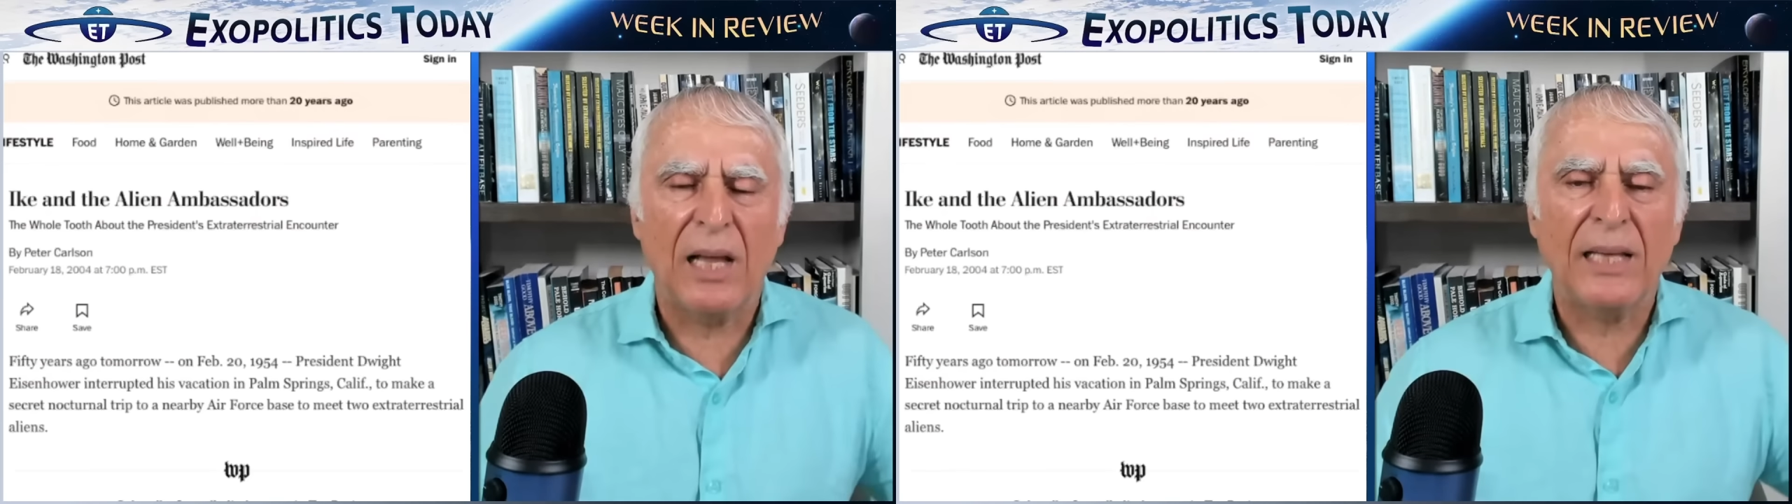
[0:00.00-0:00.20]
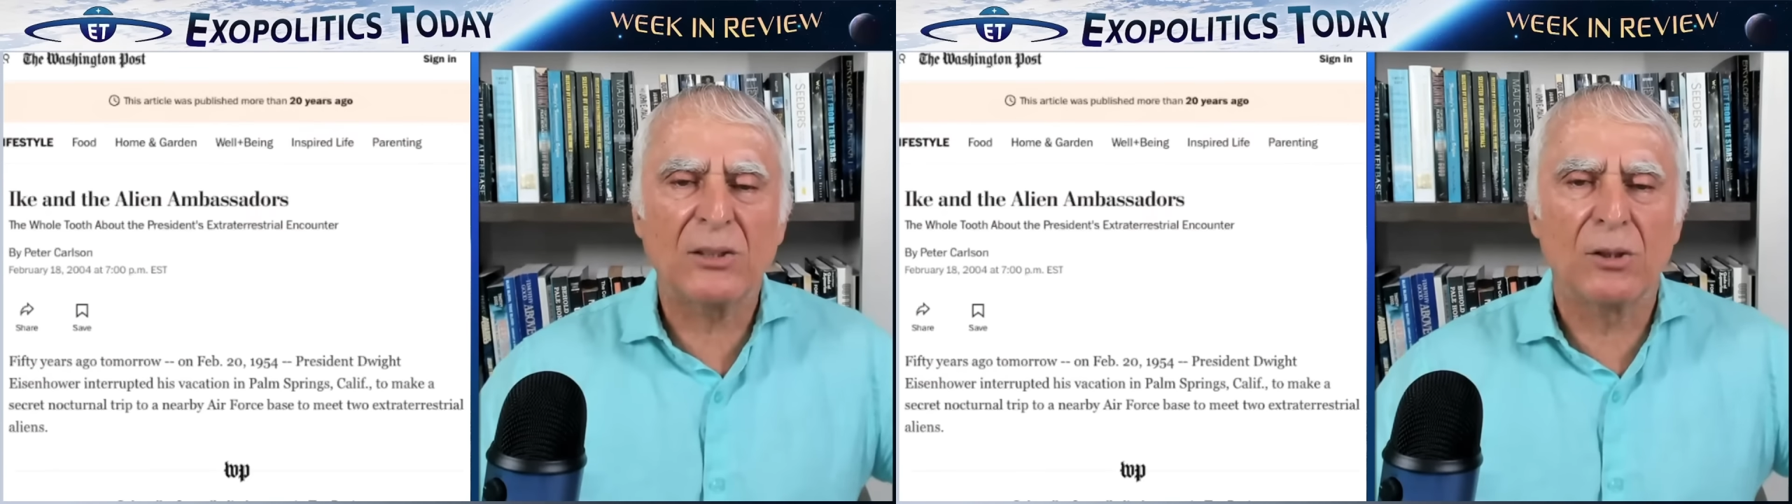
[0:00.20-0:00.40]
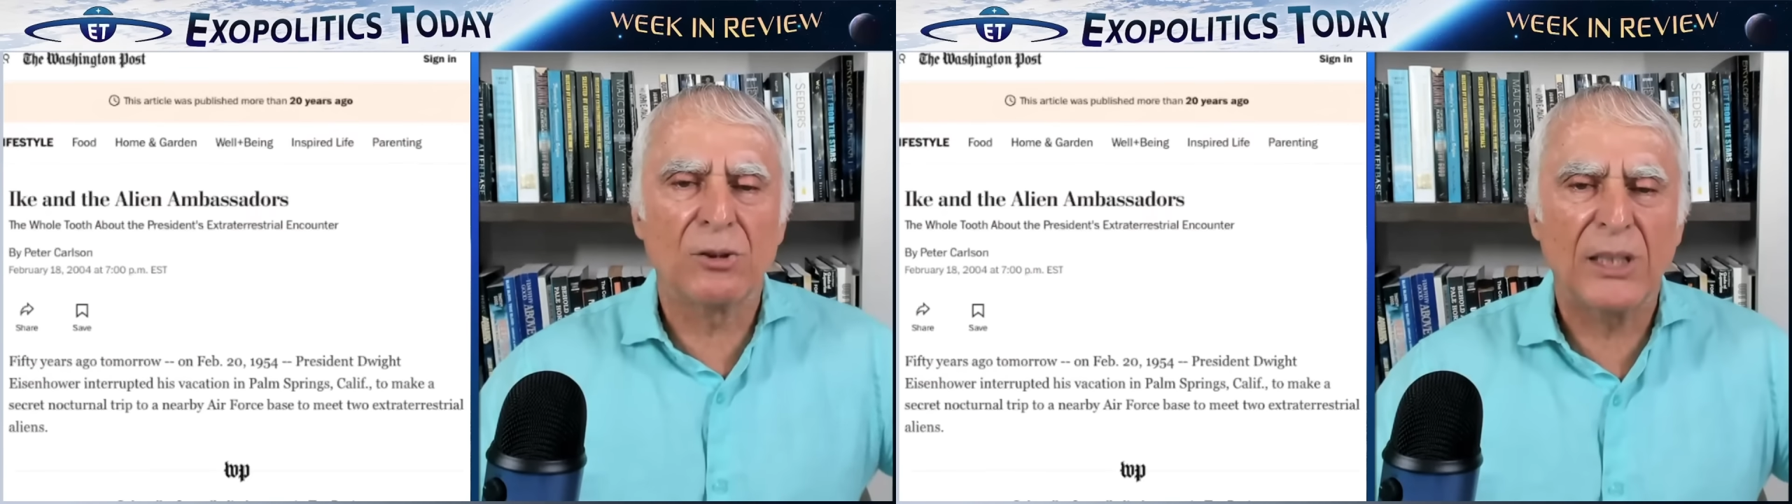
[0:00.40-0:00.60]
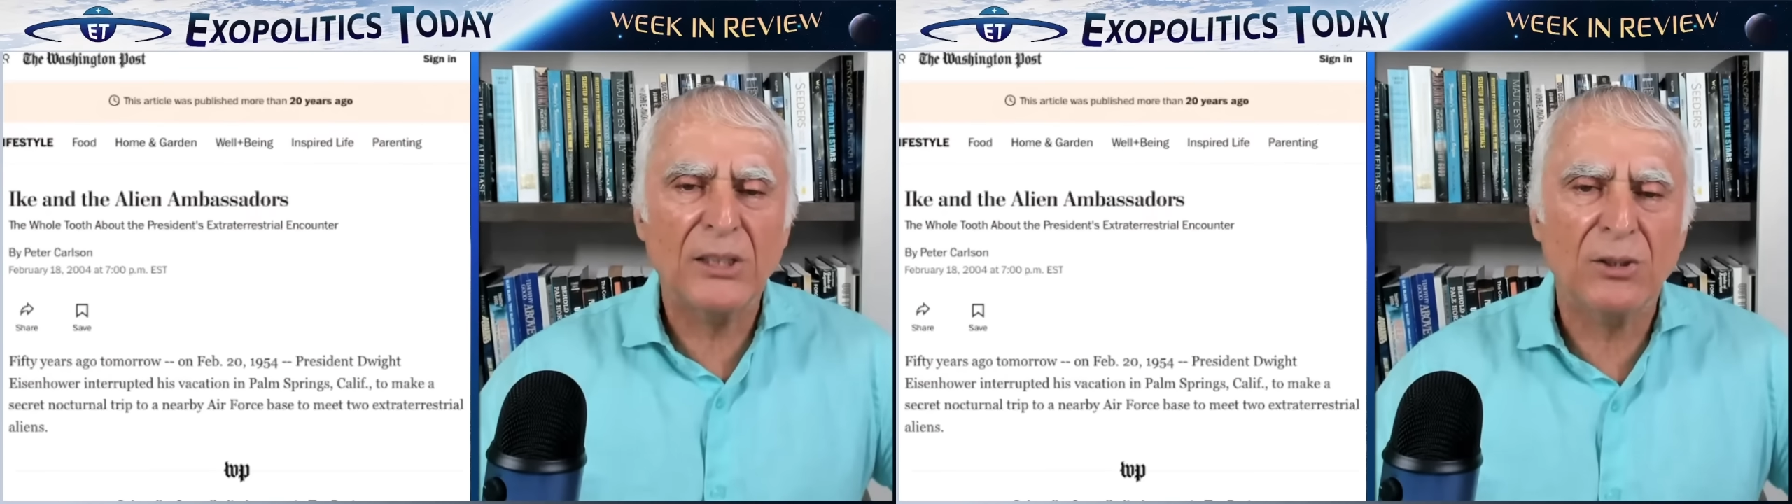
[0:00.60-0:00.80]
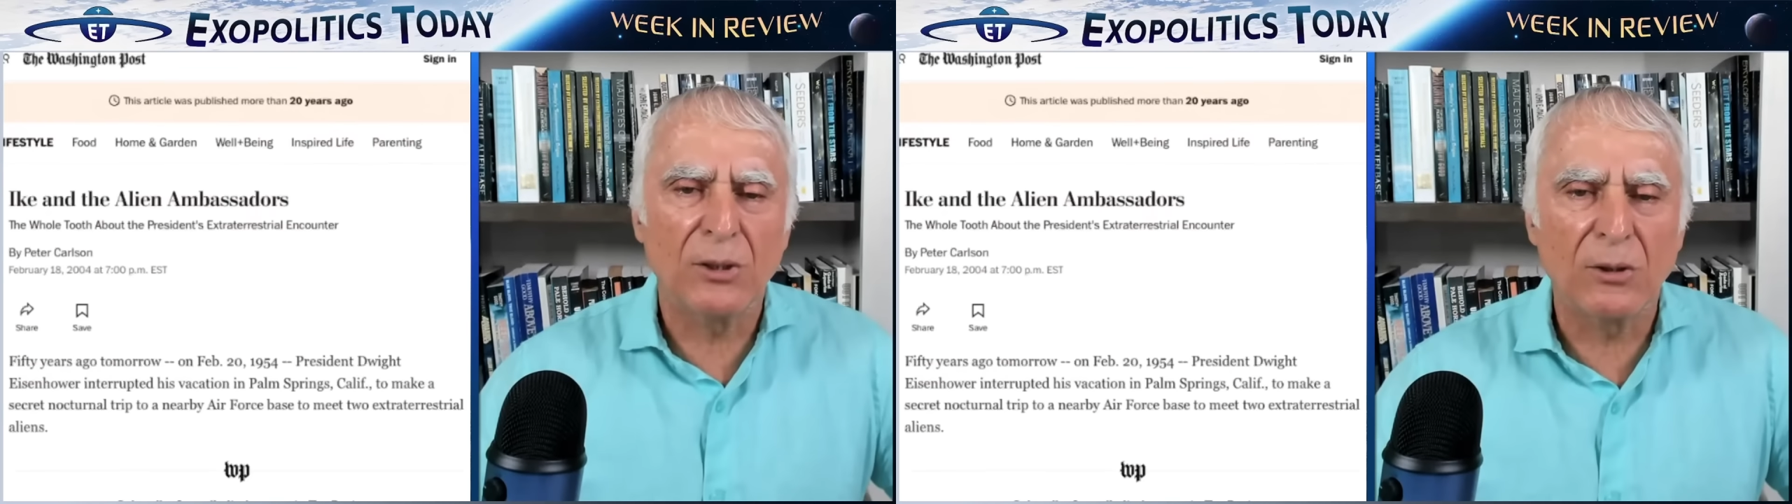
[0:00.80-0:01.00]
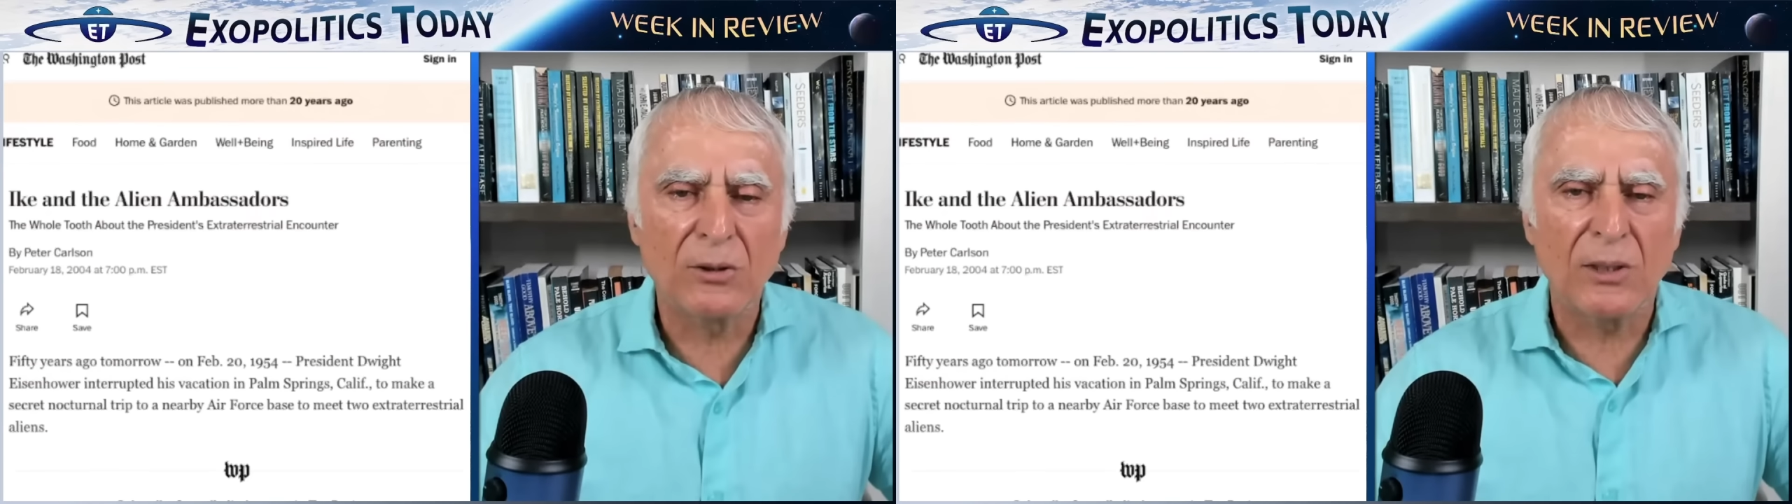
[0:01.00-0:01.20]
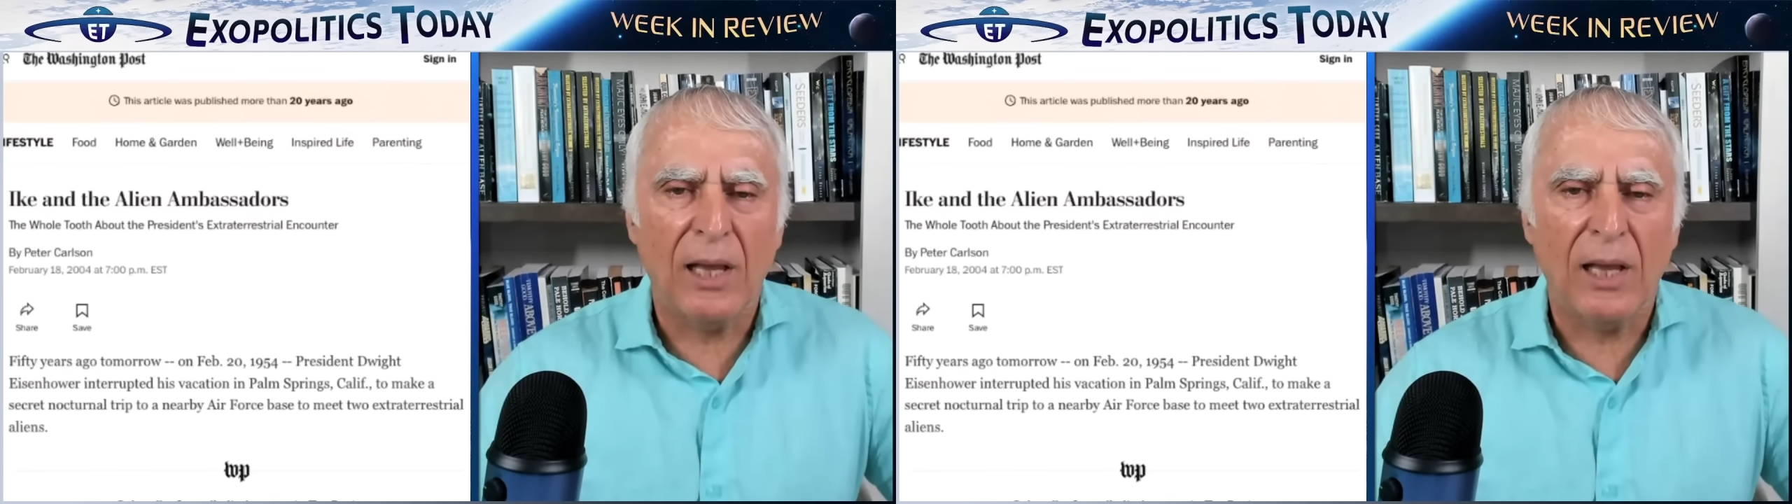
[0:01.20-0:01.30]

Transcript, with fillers: extraterrestrials,